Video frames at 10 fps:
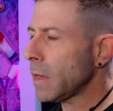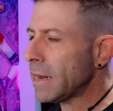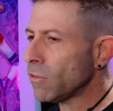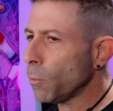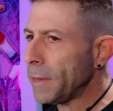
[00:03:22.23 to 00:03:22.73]
And
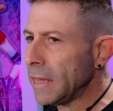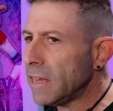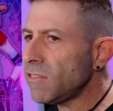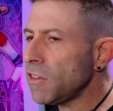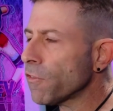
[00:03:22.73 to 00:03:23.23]
it'll be
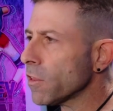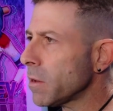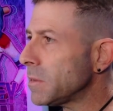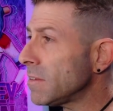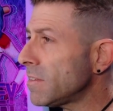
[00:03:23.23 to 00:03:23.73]
easy for
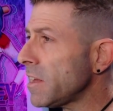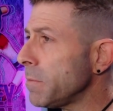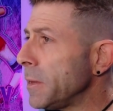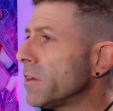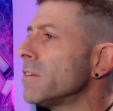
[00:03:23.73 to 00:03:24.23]
them to see
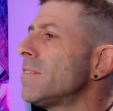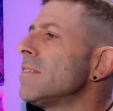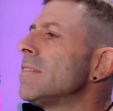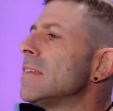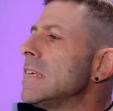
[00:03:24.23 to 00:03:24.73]
because
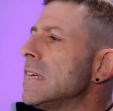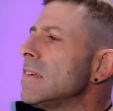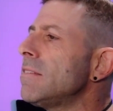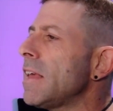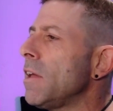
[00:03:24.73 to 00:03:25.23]
since it
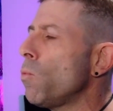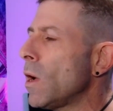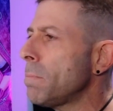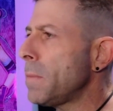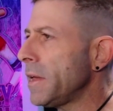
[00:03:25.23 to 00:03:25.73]
is a
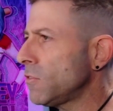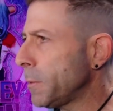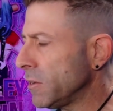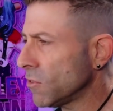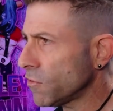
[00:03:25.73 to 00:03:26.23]
web-based
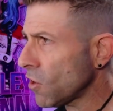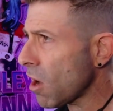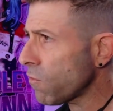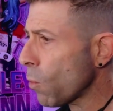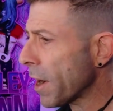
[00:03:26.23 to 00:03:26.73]
piece of
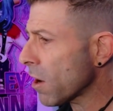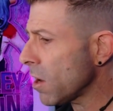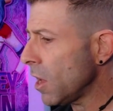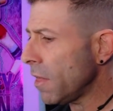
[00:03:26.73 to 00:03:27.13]
software,